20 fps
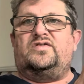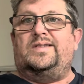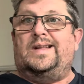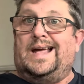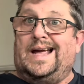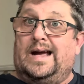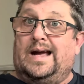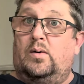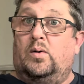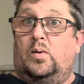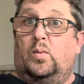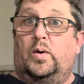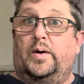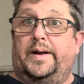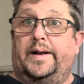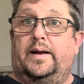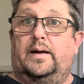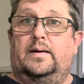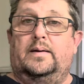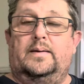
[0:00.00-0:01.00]
how I want
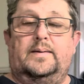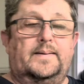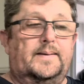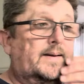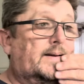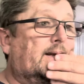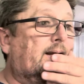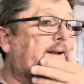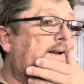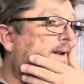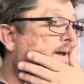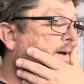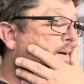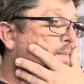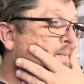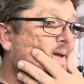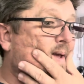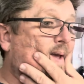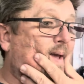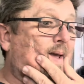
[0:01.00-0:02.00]
it, then
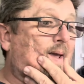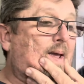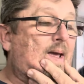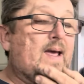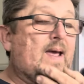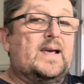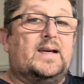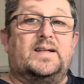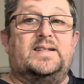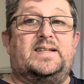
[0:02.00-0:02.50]
because